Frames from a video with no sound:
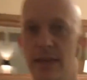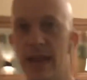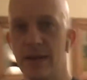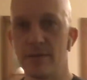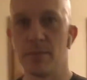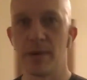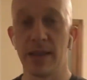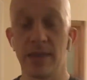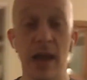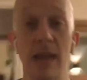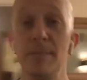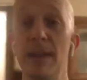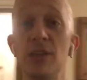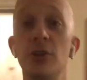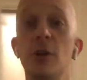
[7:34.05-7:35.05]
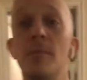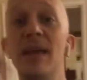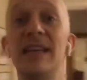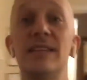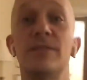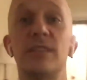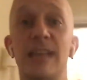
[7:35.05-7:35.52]
that everybody, I mentioned there are
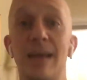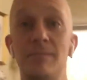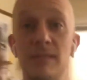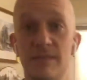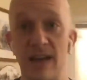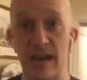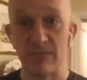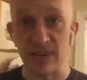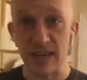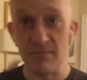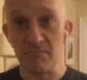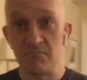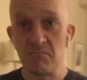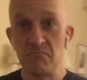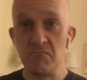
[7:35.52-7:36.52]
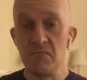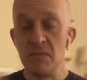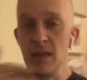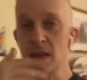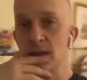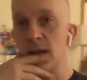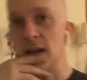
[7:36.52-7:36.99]
many different types of
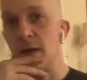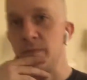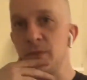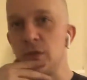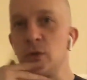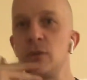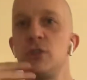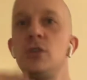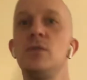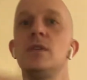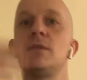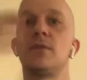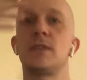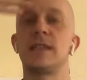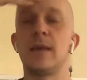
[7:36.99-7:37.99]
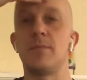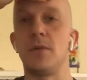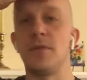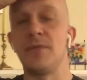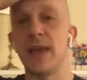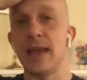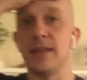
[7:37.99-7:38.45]
irony. So students, for example,
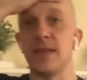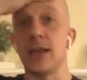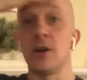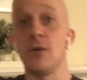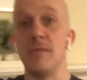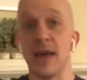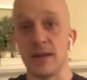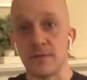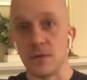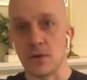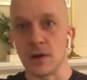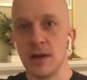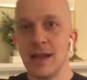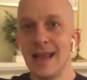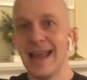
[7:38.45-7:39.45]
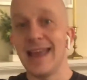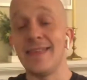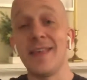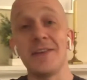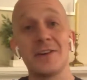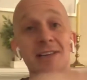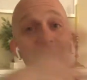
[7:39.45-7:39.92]
they know metaphor, and then there are